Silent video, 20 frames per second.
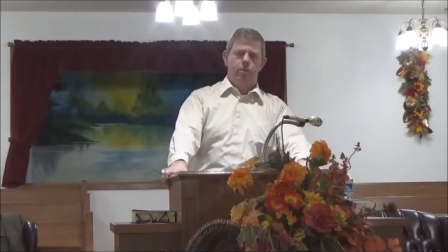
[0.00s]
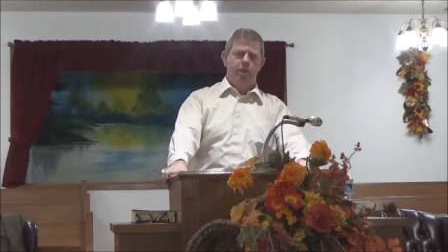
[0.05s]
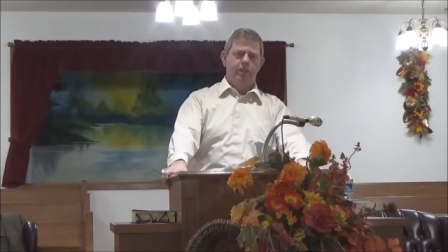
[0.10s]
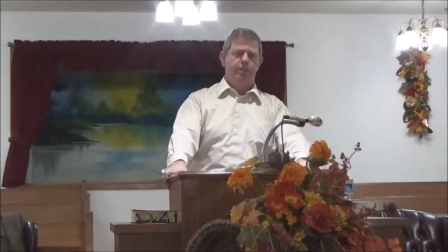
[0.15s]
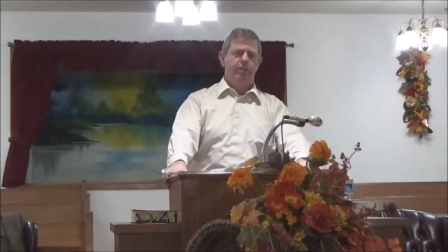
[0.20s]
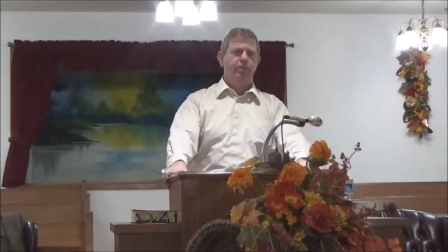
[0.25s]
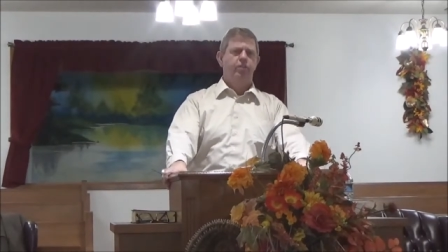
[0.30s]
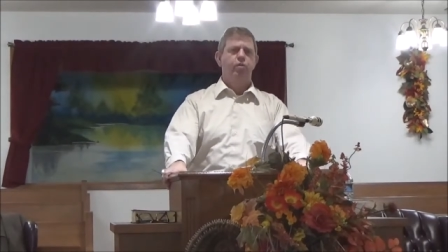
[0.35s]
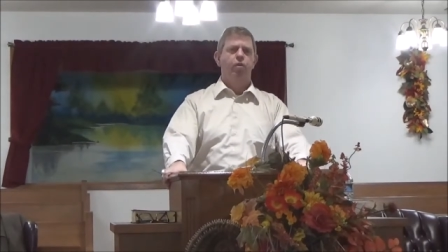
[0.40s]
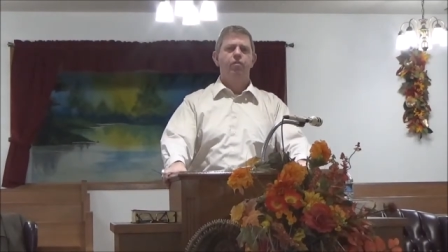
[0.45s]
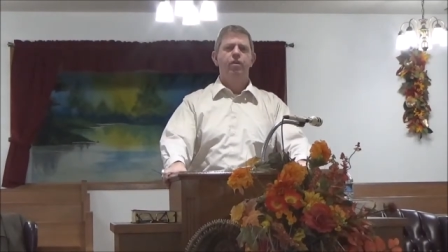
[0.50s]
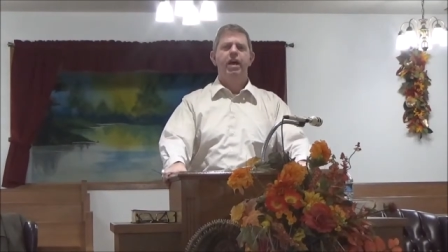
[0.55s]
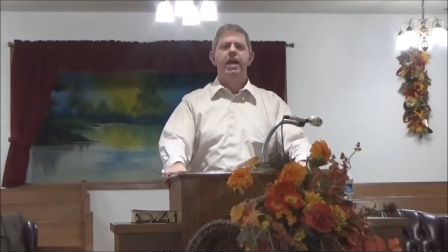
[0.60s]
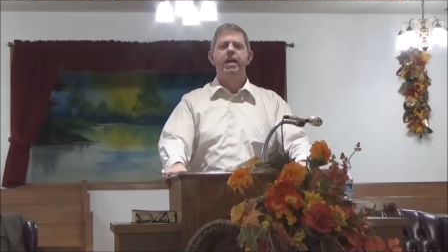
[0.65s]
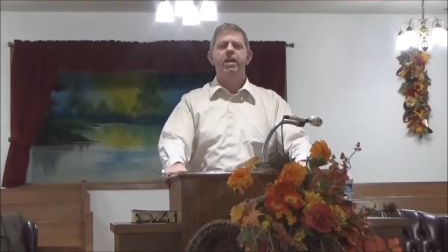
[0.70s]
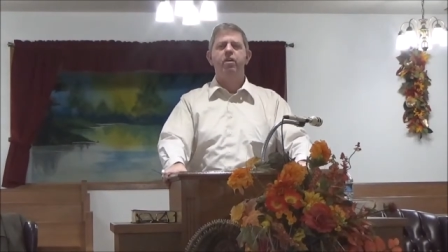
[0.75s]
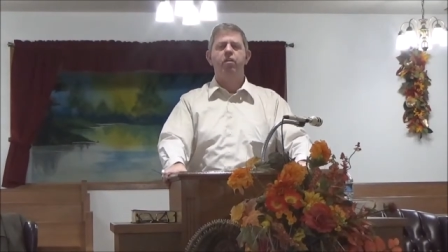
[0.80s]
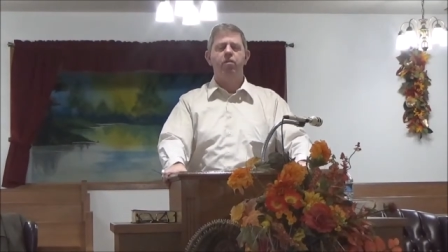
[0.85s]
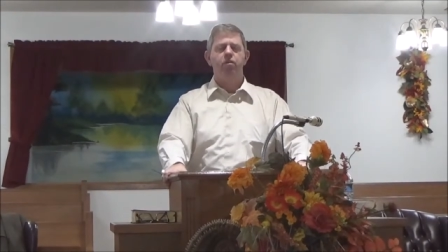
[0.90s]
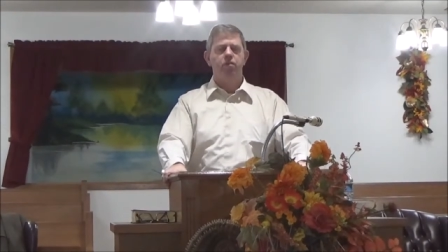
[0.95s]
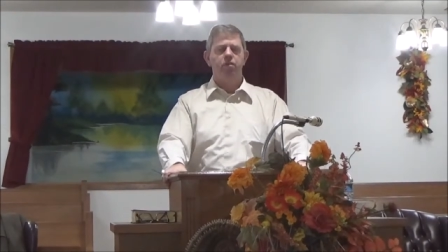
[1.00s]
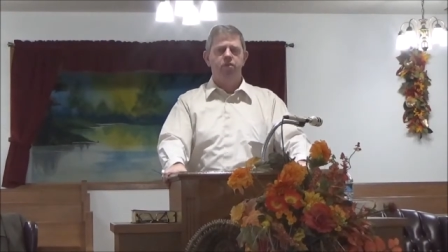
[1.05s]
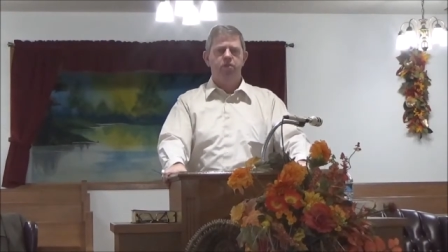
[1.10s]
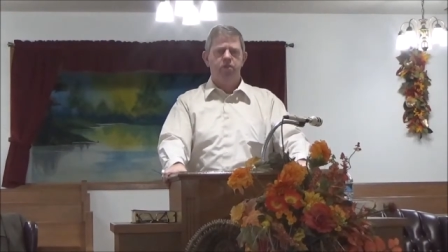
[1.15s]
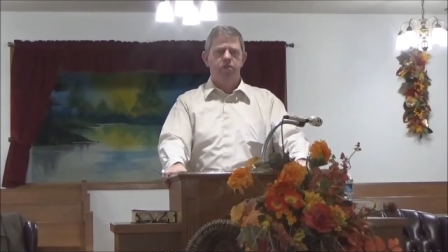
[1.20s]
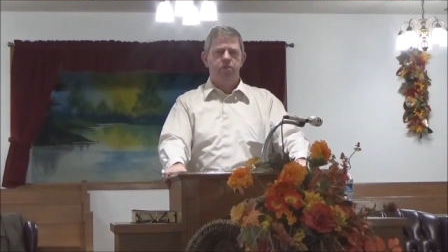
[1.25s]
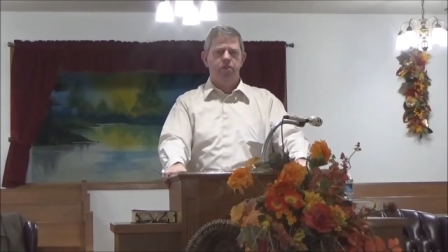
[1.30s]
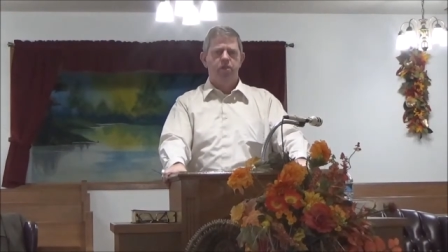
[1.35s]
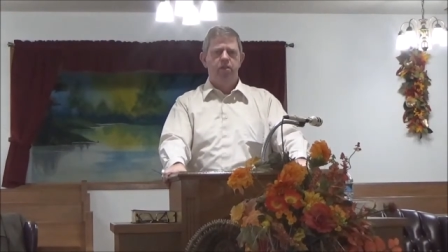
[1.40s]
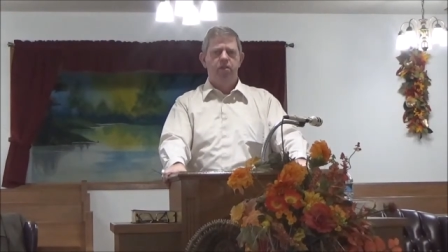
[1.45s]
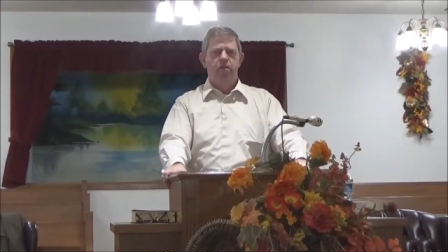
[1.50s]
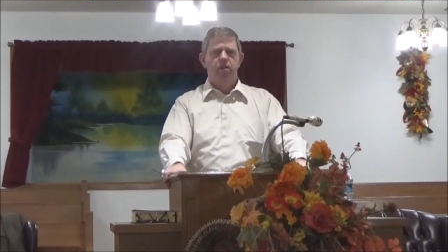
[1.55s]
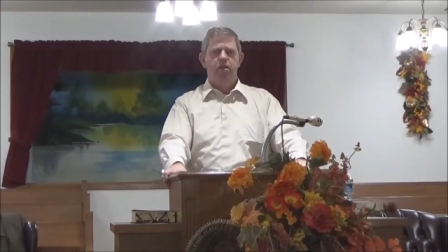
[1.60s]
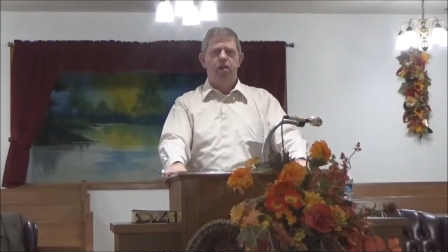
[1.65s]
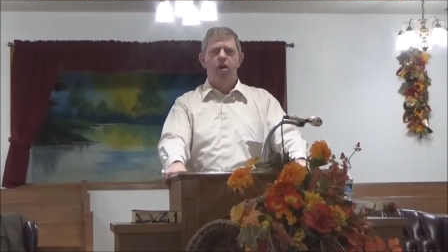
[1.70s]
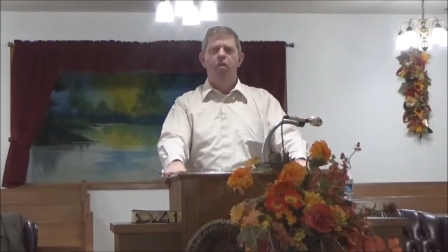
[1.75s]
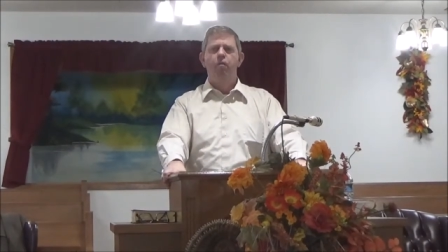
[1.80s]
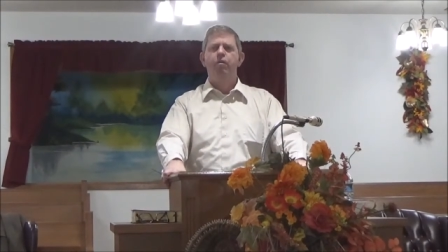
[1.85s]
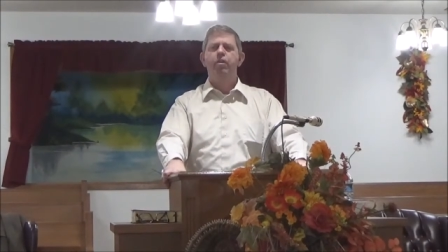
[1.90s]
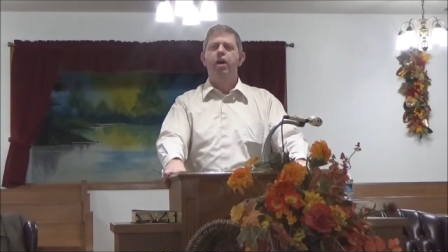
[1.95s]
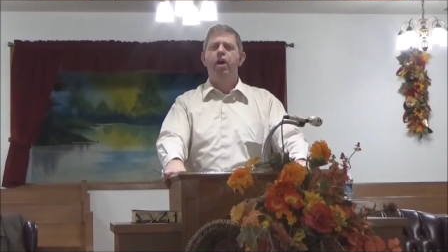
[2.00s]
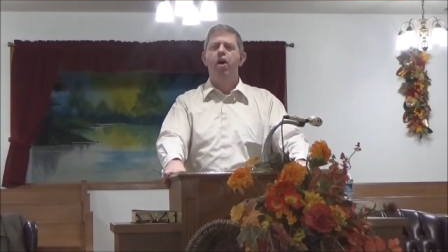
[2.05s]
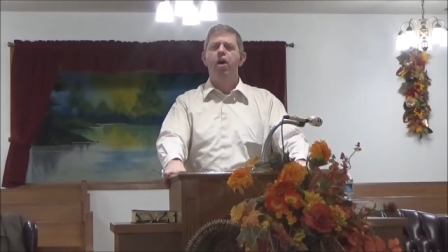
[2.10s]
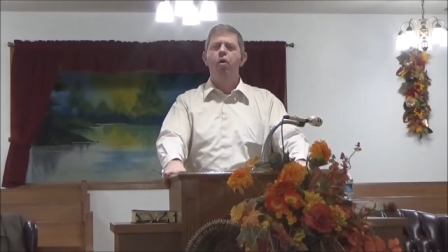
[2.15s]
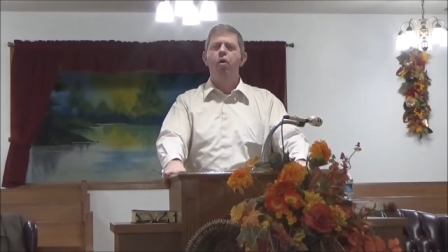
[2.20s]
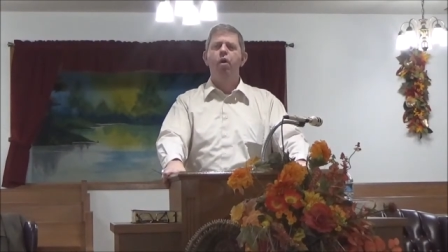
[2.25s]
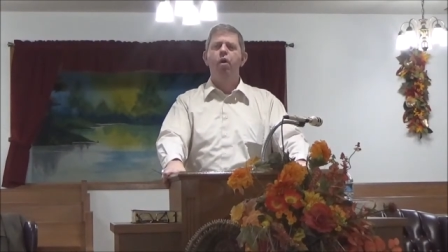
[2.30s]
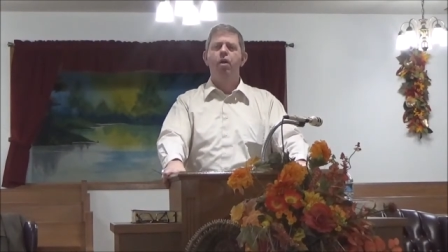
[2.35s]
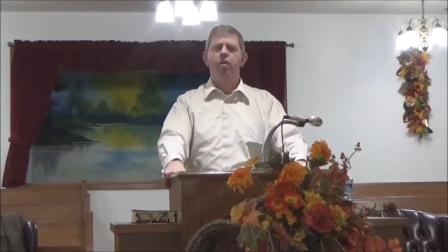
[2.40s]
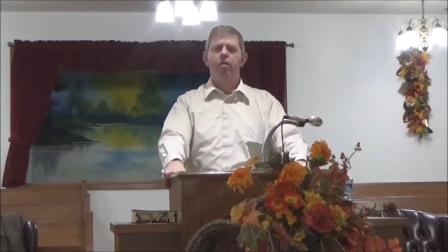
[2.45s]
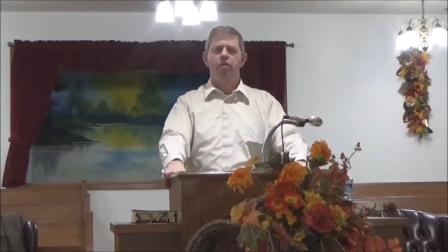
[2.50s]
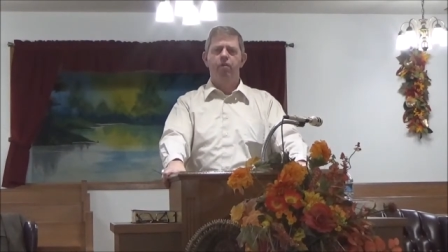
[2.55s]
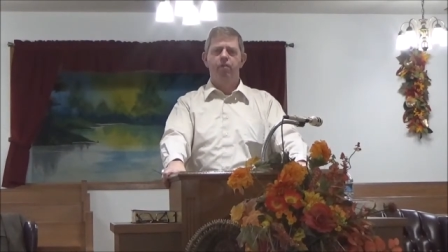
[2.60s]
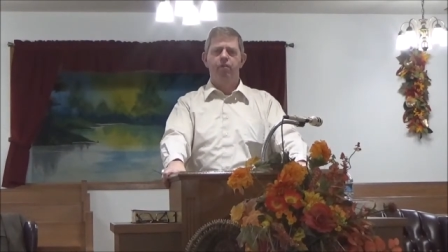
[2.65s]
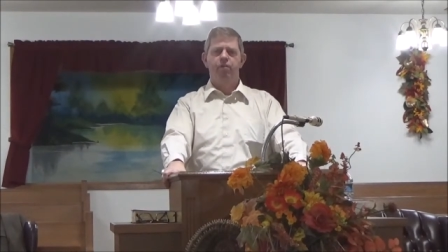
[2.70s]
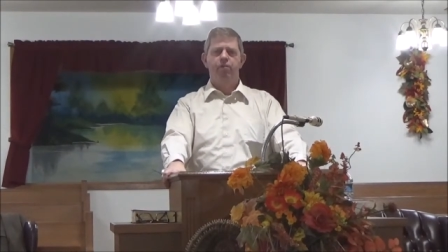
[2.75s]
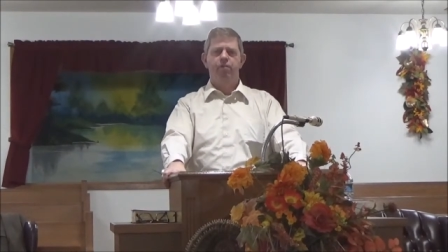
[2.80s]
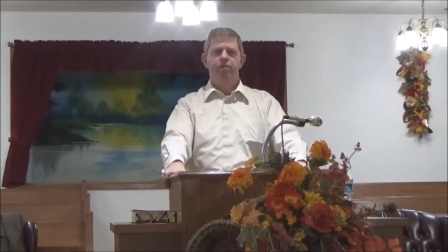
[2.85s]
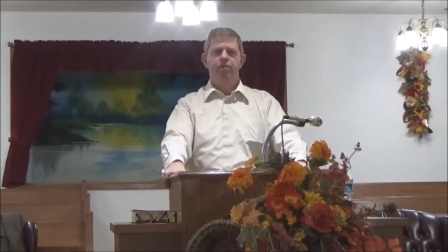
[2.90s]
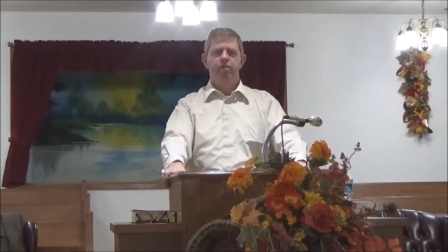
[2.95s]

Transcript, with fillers: was the travail over the whole earth.